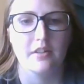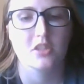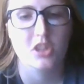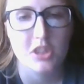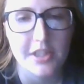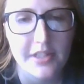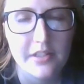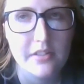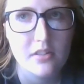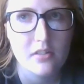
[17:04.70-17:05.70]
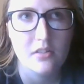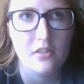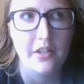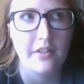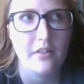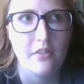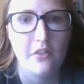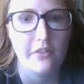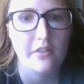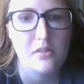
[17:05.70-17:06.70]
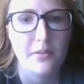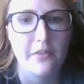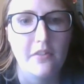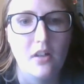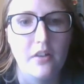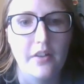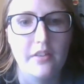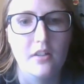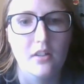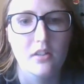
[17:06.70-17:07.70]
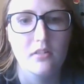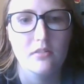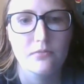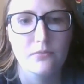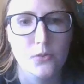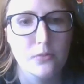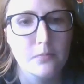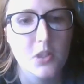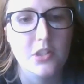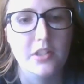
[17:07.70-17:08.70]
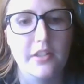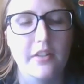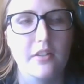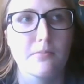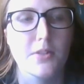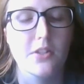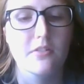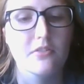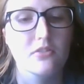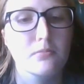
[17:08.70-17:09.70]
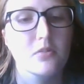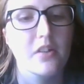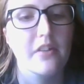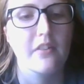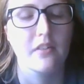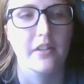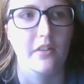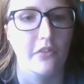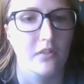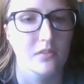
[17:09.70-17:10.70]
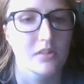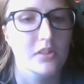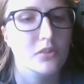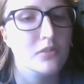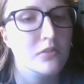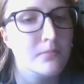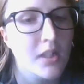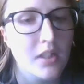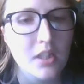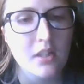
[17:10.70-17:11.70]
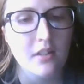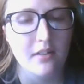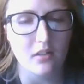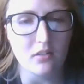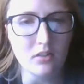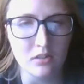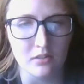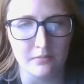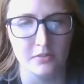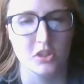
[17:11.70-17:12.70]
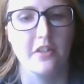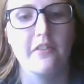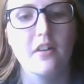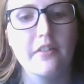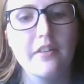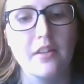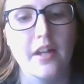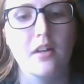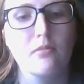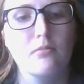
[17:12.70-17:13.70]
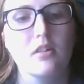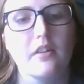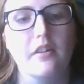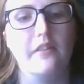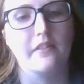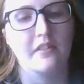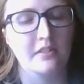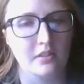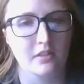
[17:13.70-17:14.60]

and she like looked up and saw that the room where like the computer room was and like the storage room, she saw that that was